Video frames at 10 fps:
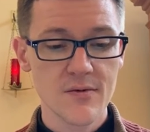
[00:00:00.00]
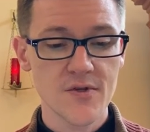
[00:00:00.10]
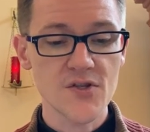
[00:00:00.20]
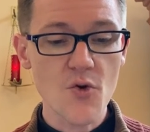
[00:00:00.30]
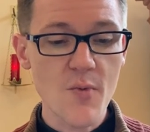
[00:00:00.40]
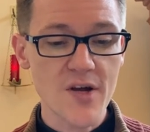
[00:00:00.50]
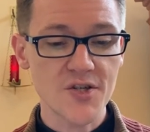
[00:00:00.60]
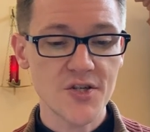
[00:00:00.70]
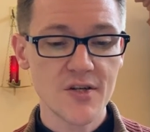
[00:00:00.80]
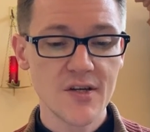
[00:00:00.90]
So
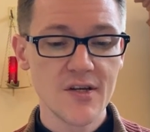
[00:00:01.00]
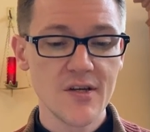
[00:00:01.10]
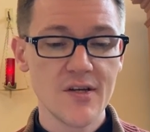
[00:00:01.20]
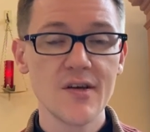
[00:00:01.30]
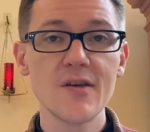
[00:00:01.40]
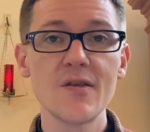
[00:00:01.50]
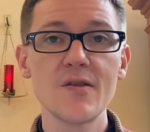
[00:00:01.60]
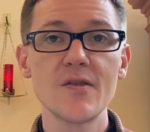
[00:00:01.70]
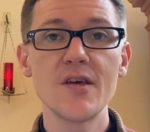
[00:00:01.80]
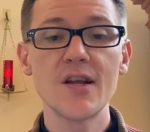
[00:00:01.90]
much
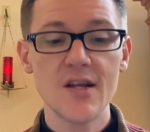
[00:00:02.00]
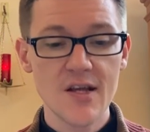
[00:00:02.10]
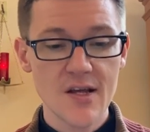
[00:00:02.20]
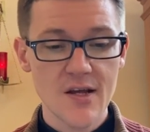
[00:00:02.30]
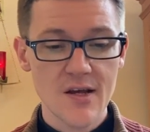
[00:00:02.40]
that